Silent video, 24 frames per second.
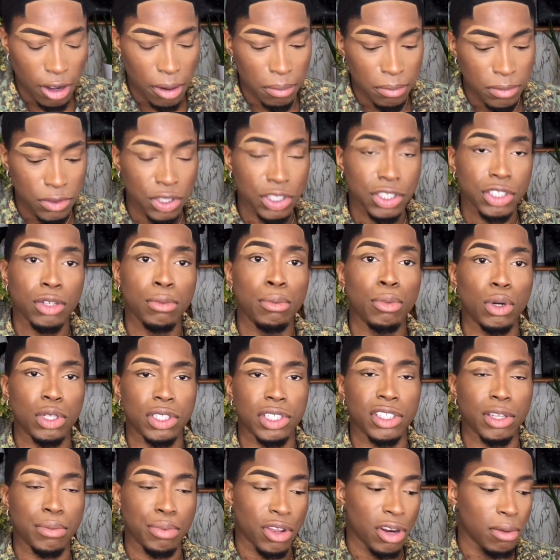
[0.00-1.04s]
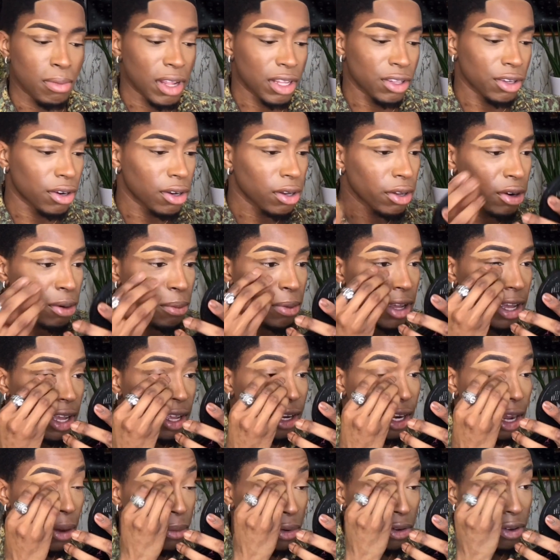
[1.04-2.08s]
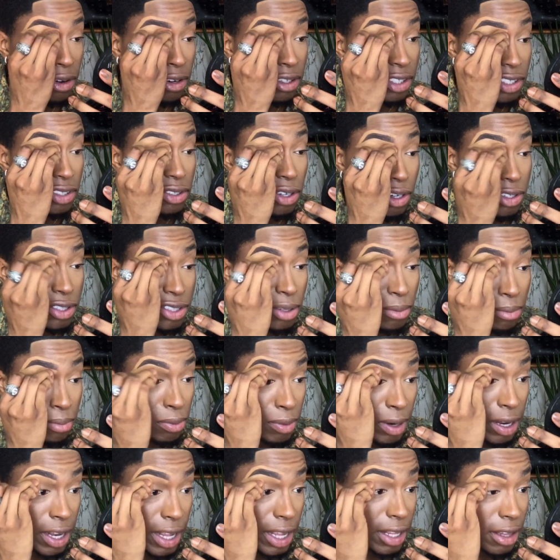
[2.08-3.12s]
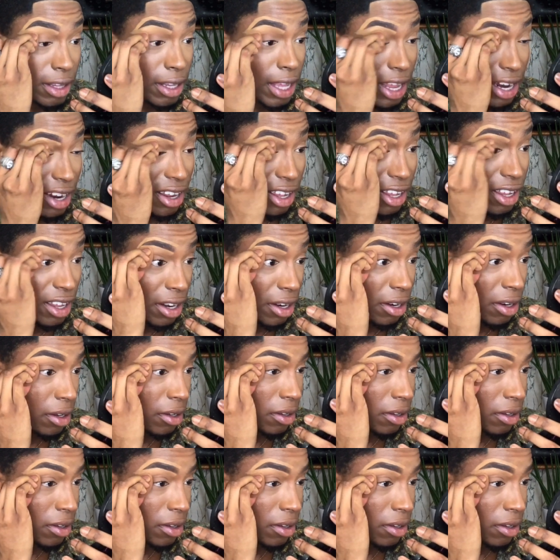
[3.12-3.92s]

just to moisten the beauty blender a little bit, and now we're gonna start to blend that in.